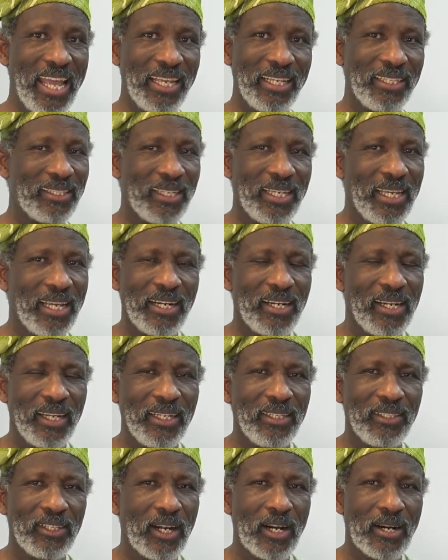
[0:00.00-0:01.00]
It's an
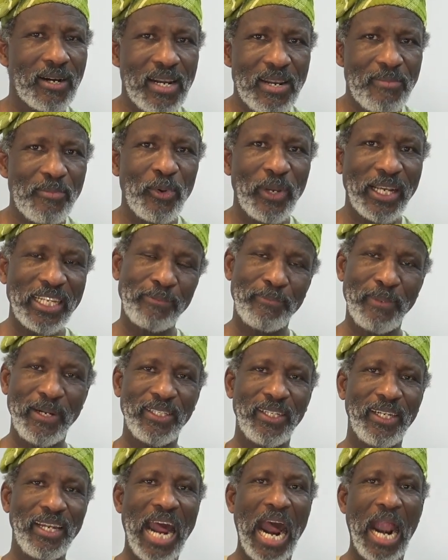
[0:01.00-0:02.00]
incredible
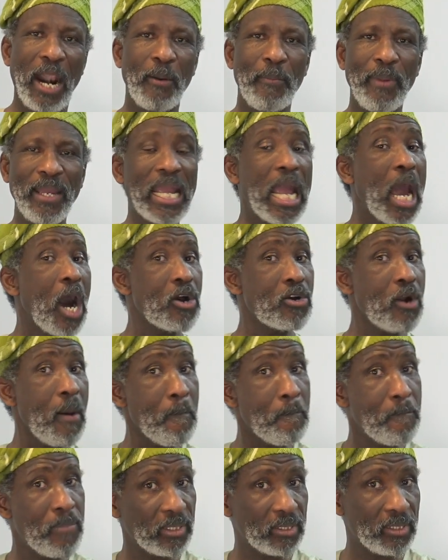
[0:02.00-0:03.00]
expression in Arabic.
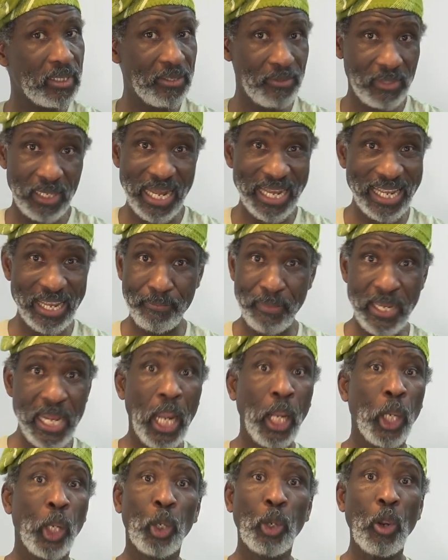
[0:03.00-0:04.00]
Rabbat, just like
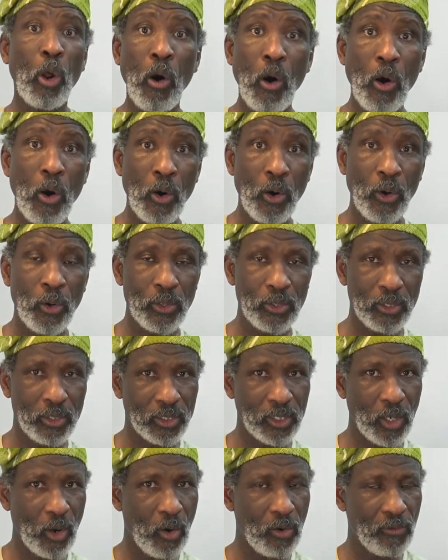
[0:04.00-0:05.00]
me,
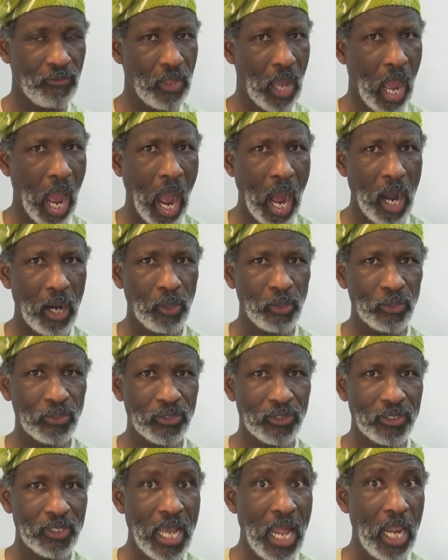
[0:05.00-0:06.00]
Lord of the
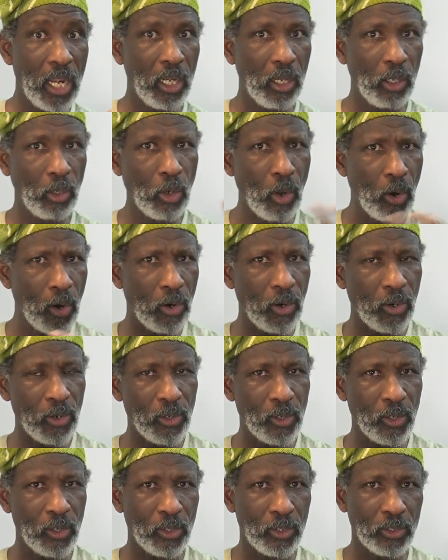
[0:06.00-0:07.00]
house,
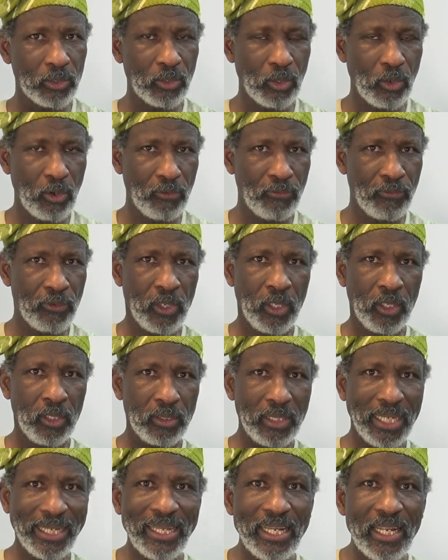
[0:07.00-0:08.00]
Lord of
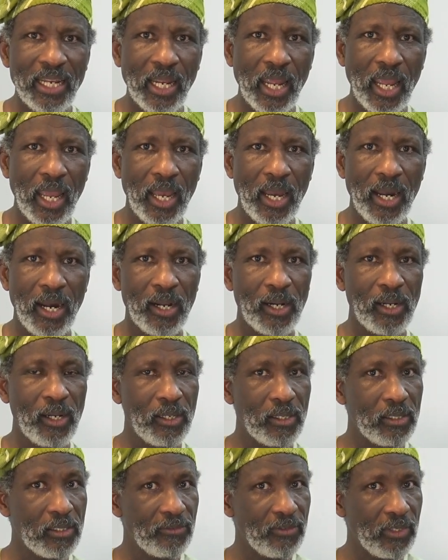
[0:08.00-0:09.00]
taking care
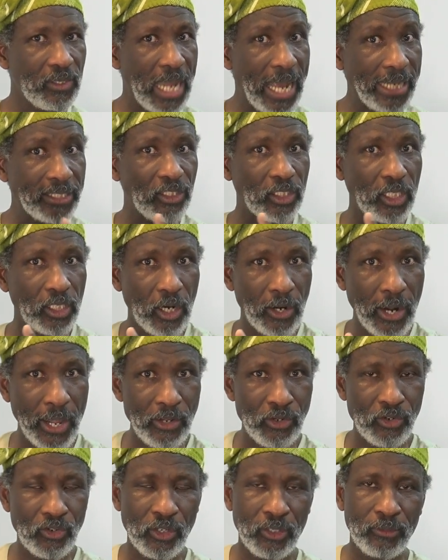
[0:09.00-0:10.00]
of the next
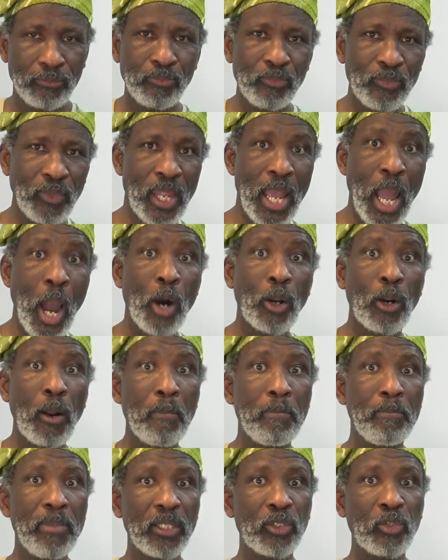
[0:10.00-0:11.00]
generation.
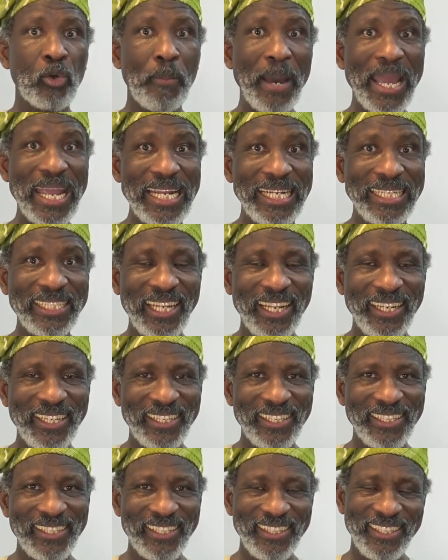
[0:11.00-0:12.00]
Rabbatu
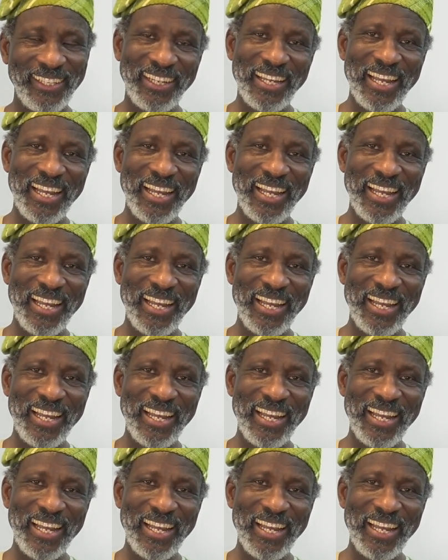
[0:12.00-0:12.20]
baytin.